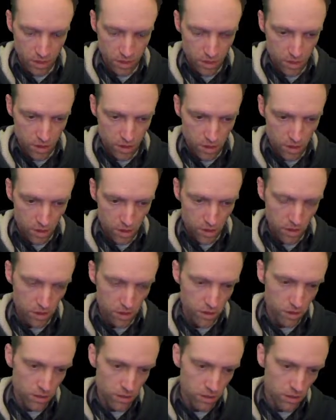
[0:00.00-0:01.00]
and
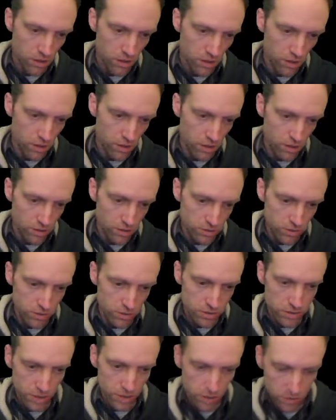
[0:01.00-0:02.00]
so this is
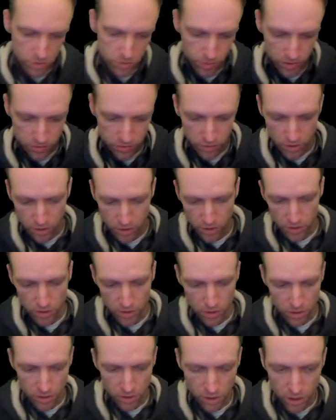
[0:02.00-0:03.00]
how you specify
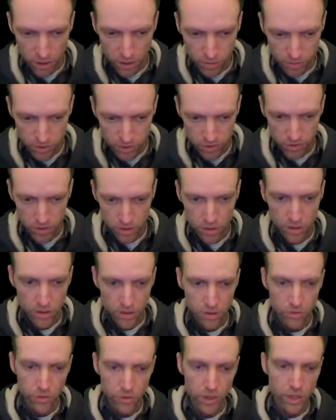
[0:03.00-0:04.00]
items in the
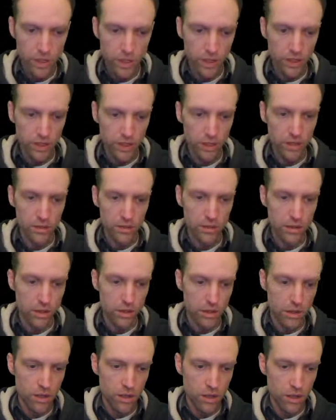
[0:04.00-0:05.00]
array. I'm going to get
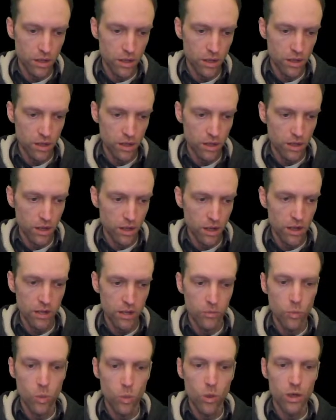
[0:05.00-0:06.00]

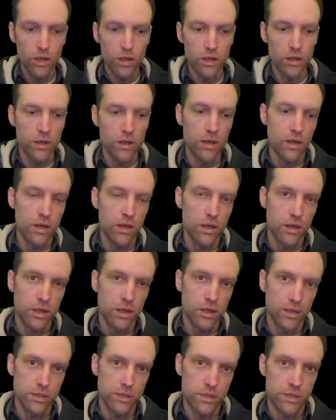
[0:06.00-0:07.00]
item 1
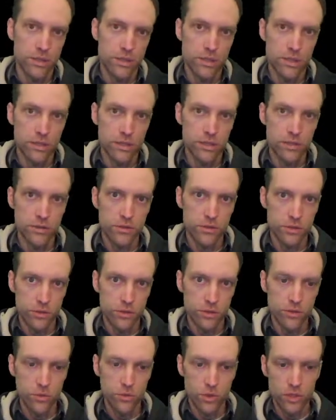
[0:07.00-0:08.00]
because it's
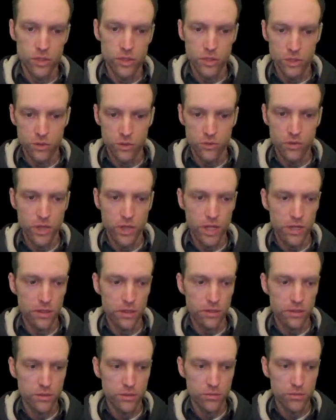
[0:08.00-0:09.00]
0, 1, 2, not
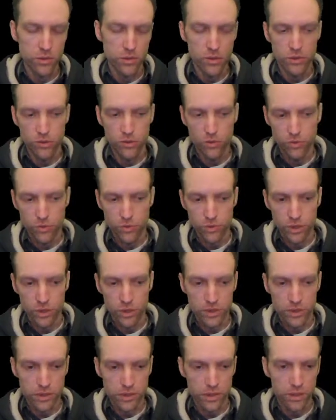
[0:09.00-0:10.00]
1, 2, 3.
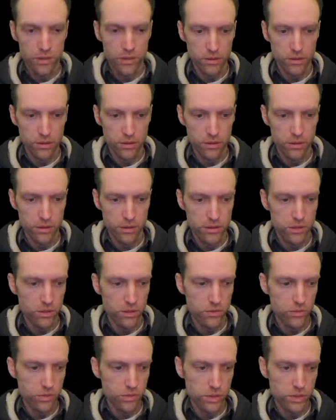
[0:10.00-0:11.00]
It starts
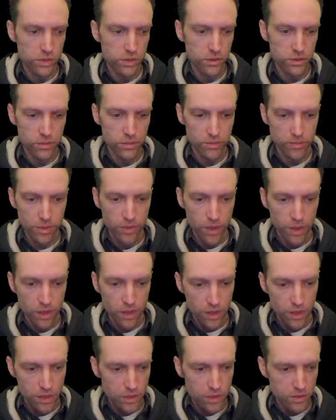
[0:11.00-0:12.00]
with 0.
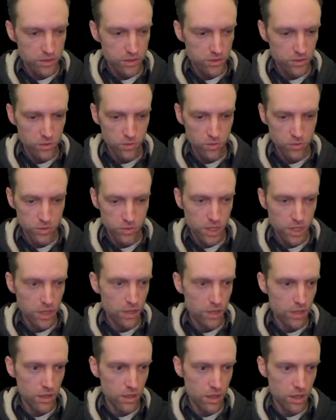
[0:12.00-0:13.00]
So
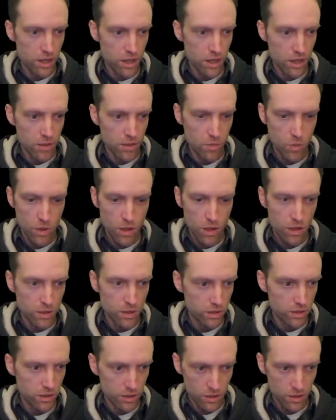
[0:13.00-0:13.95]
say I want